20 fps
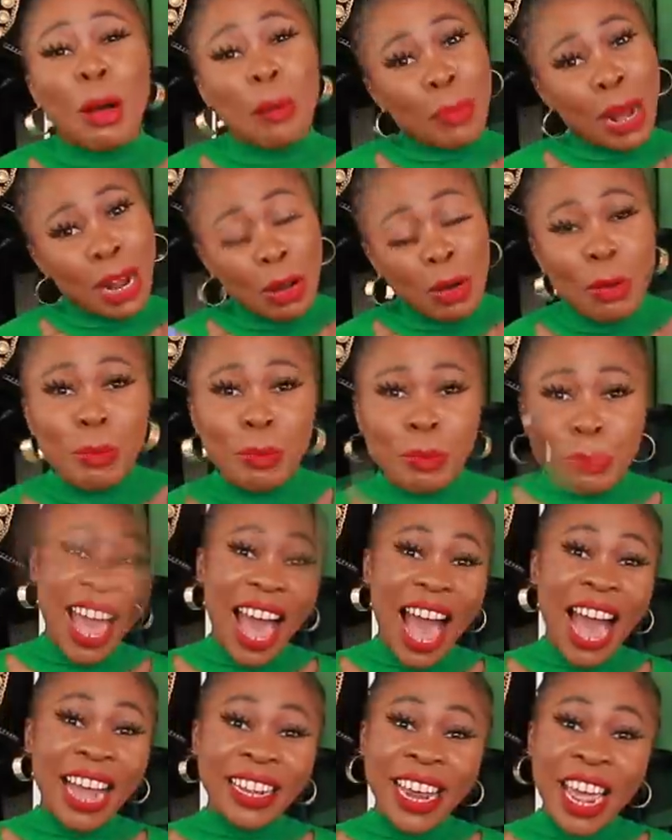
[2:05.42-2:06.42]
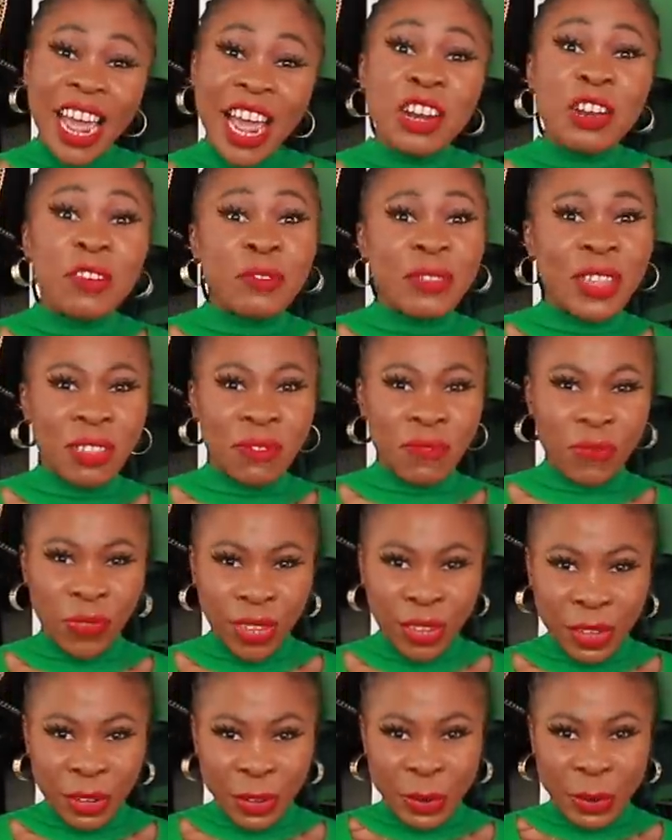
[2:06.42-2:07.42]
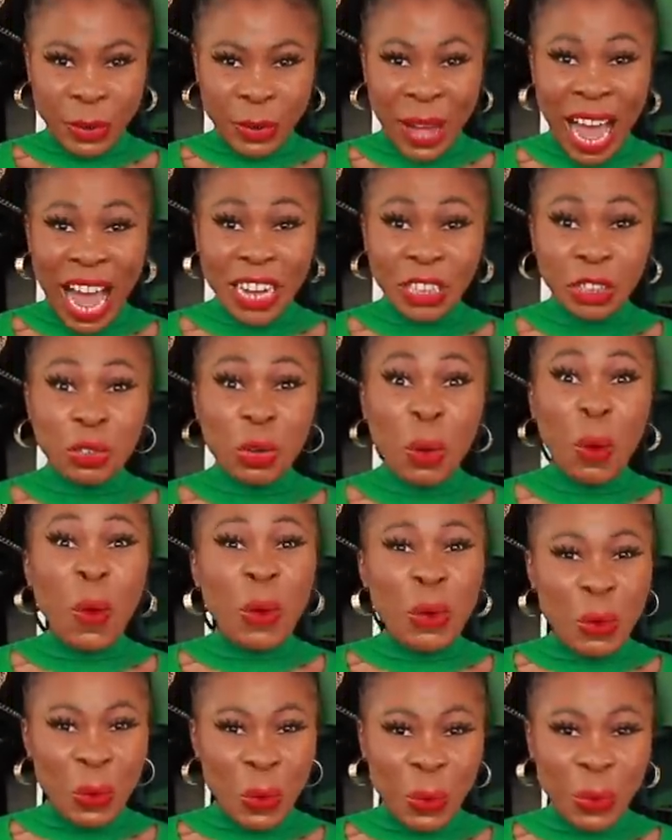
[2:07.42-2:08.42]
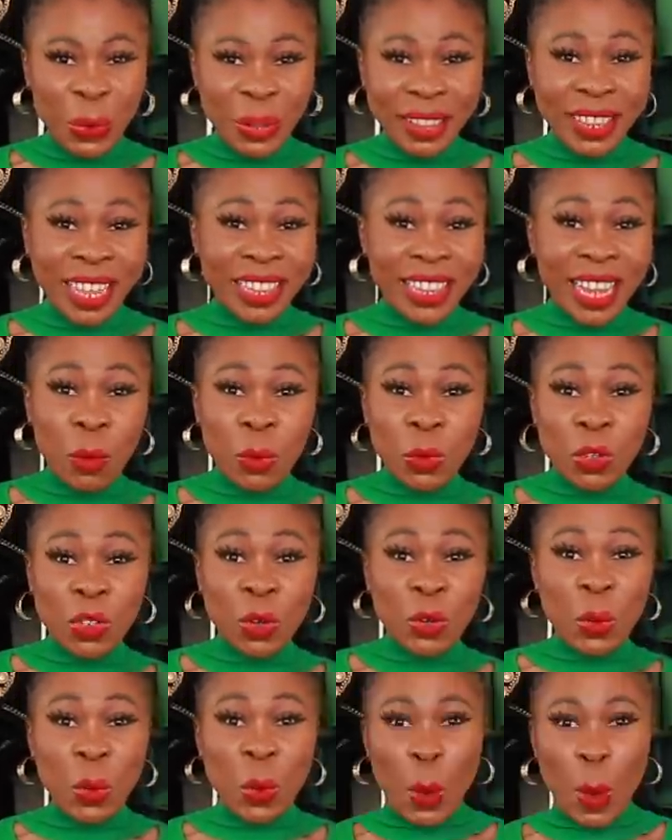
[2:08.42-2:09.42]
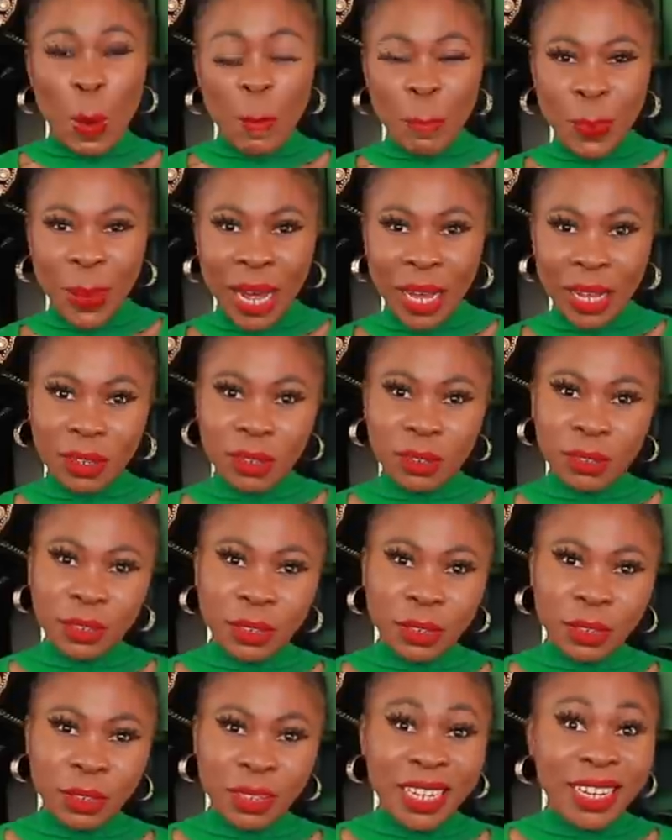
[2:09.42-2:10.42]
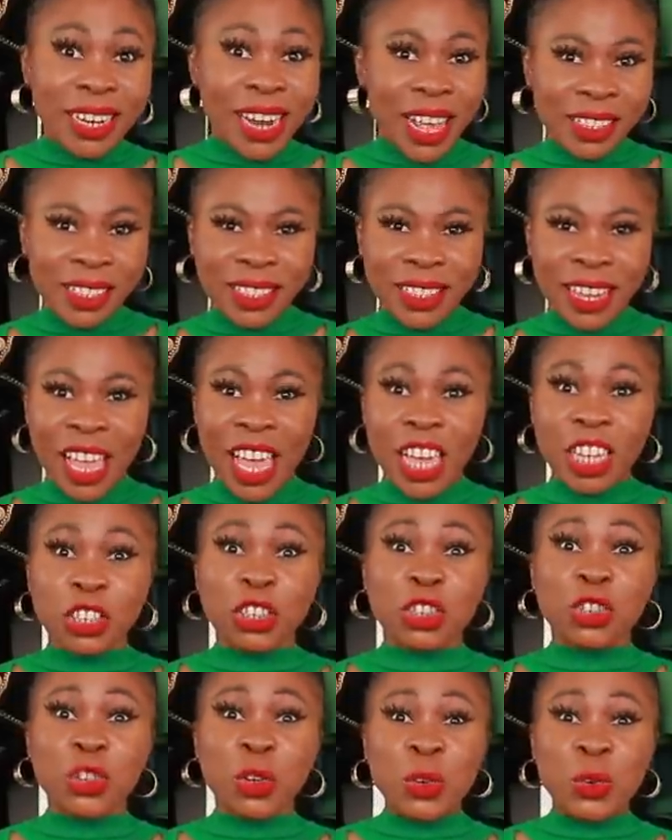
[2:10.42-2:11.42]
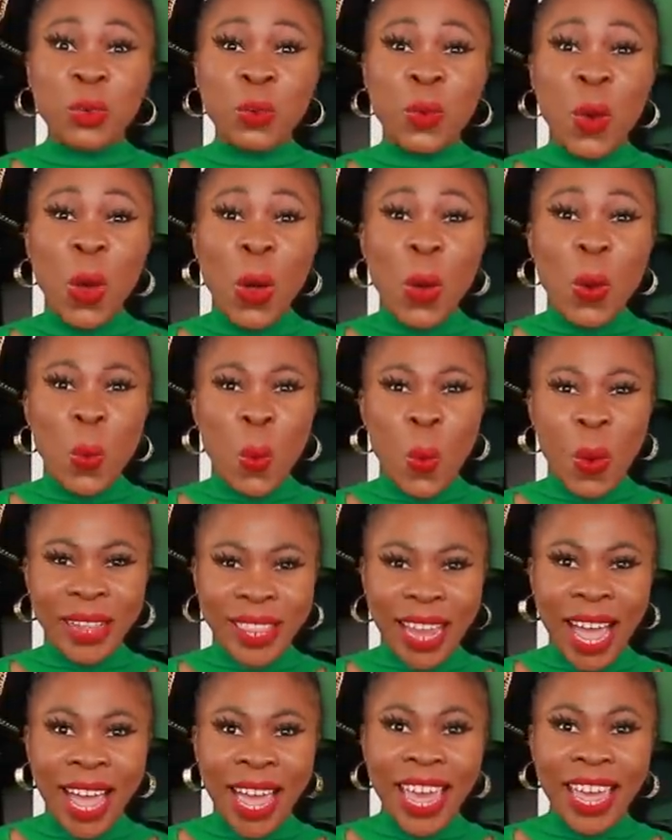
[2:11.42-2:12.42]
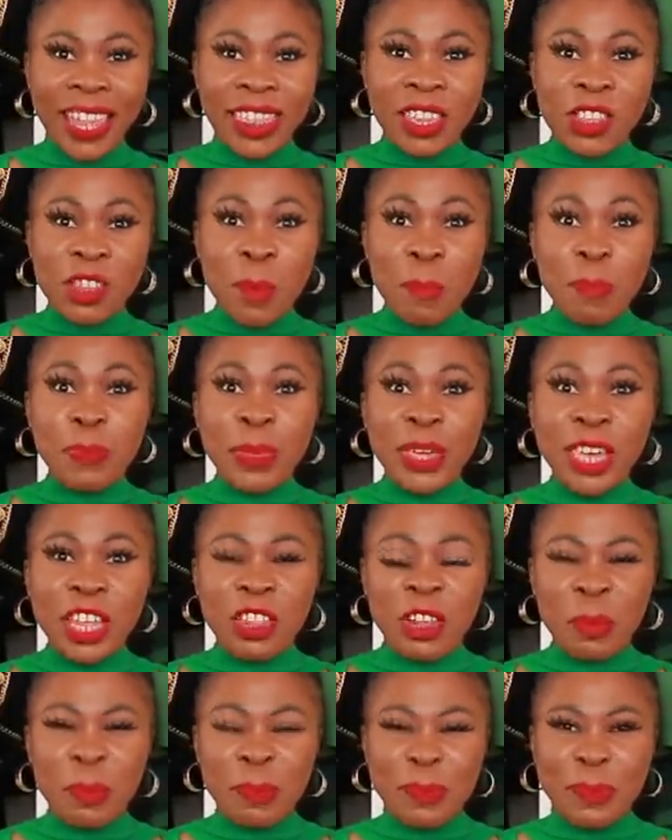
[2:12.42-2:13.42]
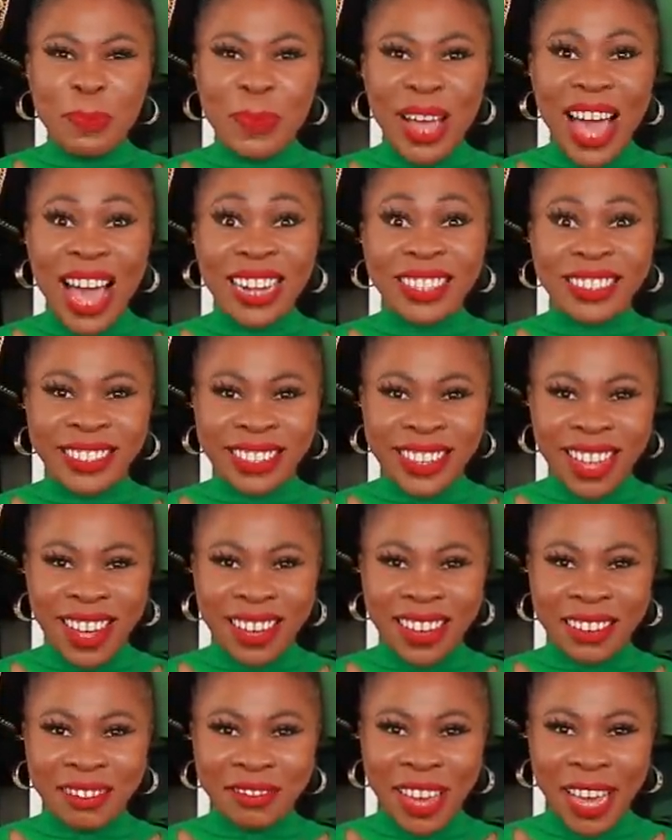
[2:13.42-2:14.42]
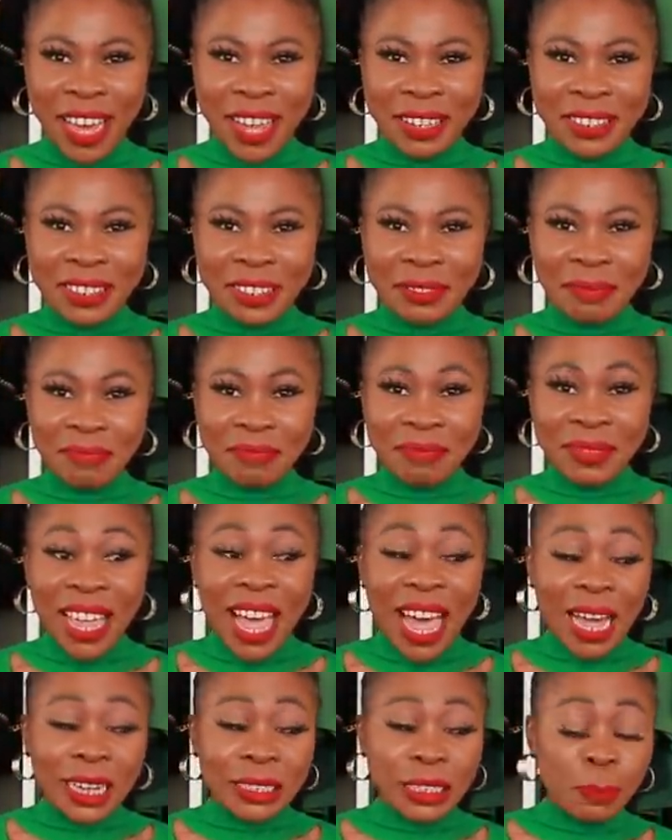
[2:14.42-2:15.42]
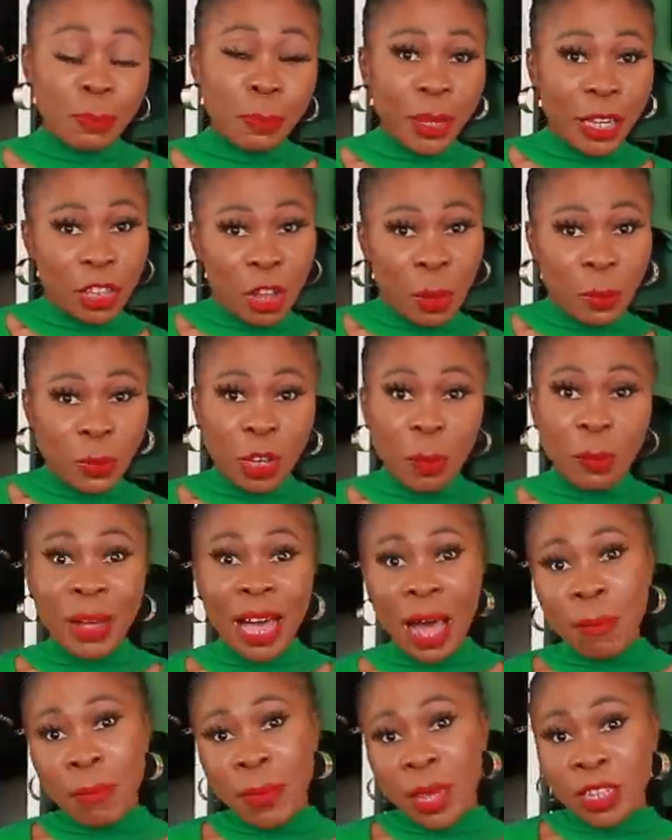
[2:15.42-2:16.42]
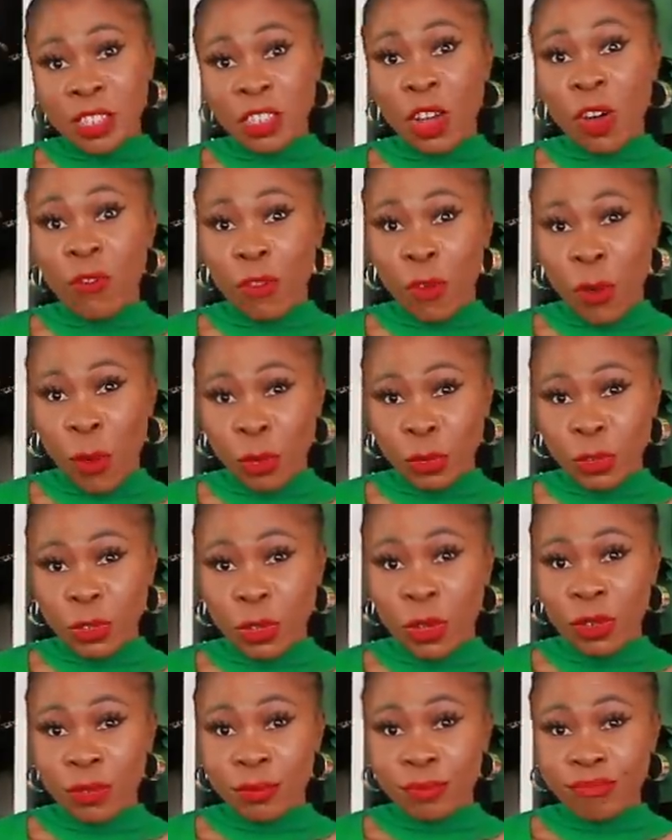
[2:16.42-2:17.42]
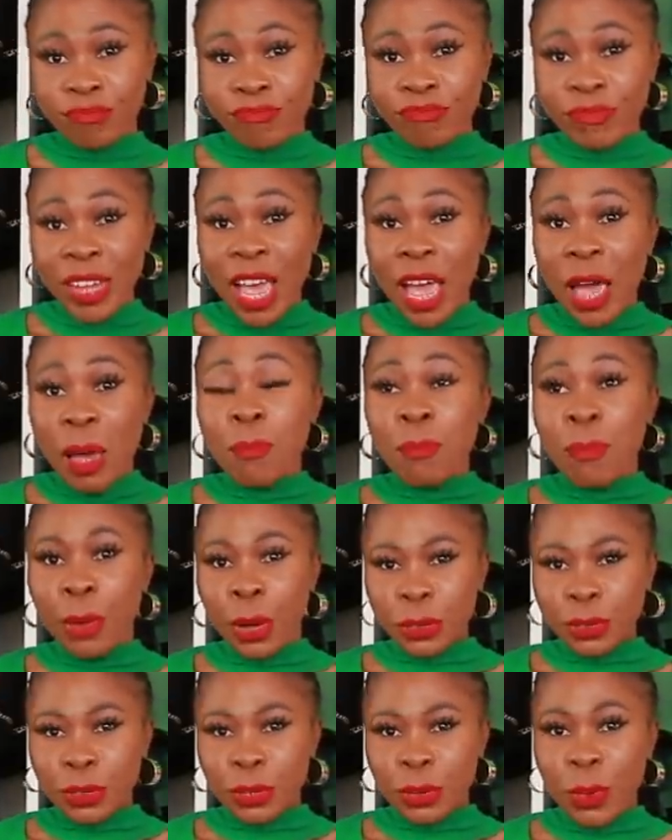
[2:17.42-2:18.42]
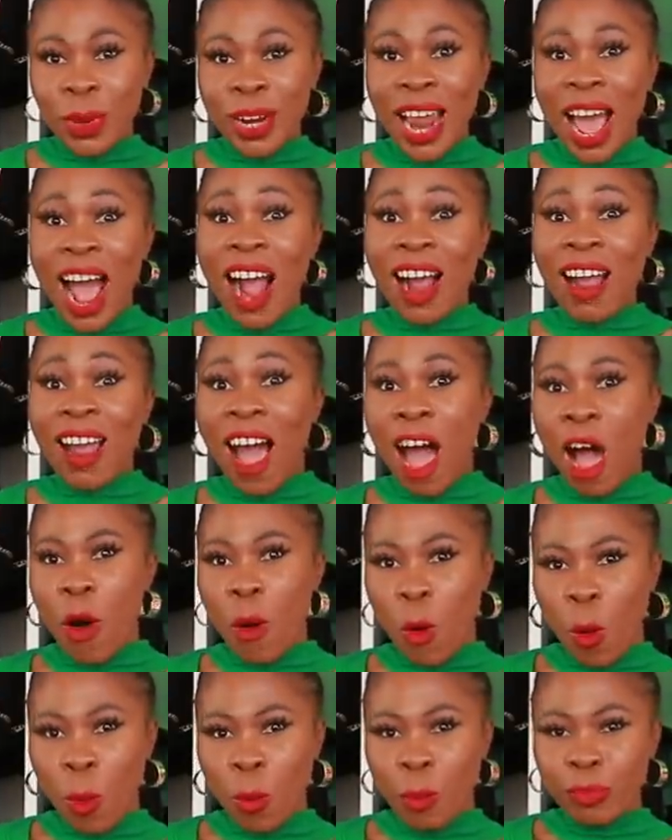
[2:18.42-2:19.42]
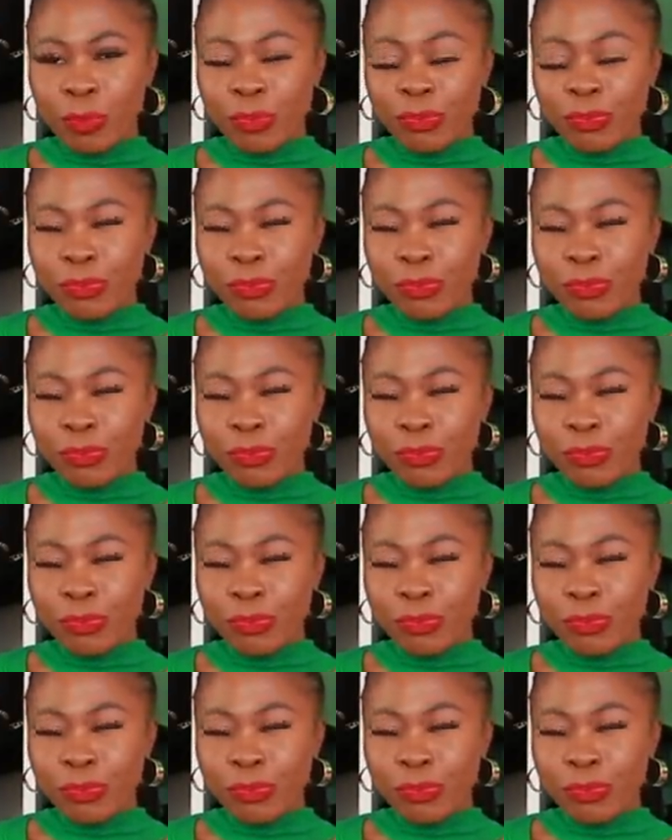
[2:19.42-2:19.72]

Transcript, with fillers: come back home. At the end of that video, I told you that I was going to come back uh, the next day and show you what I ended up picking up at Zara, right? I just picked up some garments, of course. But when I got home,